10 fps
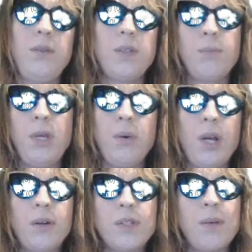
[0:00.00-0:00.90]
to do some yoga
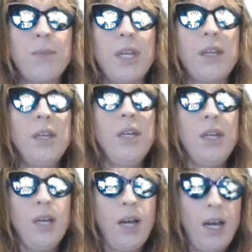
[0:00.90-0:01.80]
or something.
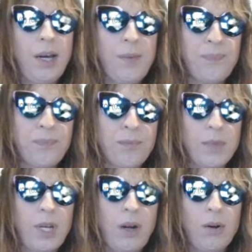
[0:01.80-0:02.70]

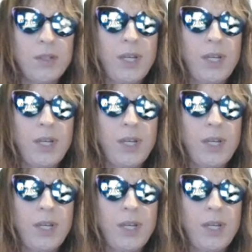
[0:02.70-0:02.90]
Our